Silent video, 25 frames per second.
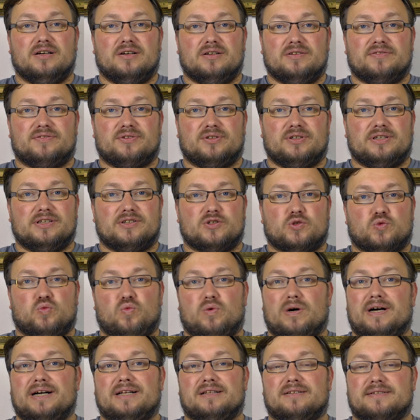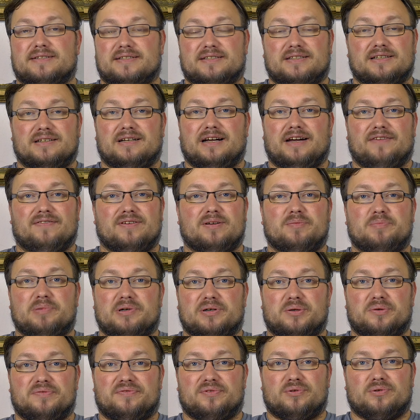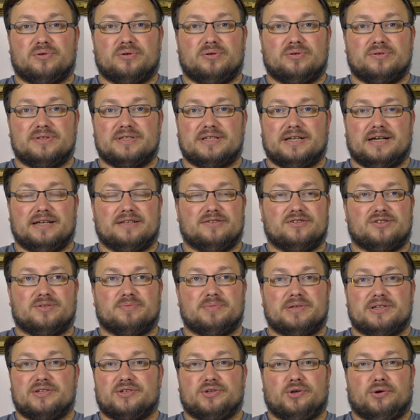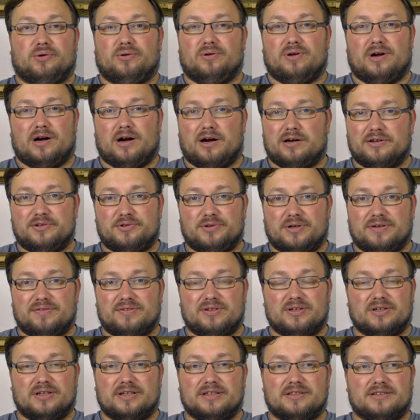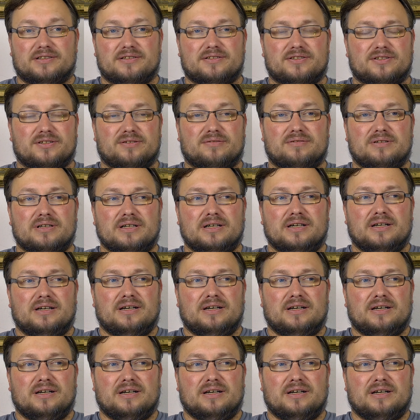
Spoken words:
through this while still having peripherals and some external hard drive connected. So